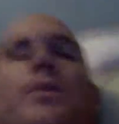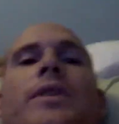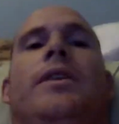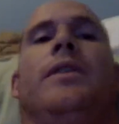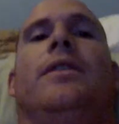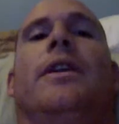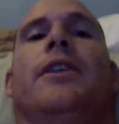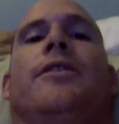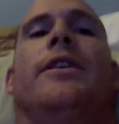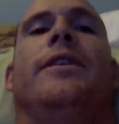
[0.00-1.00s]
with the
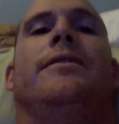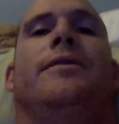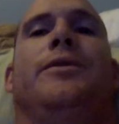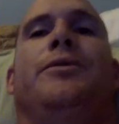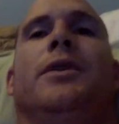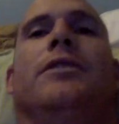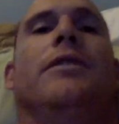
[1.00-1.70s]
narcotics, which was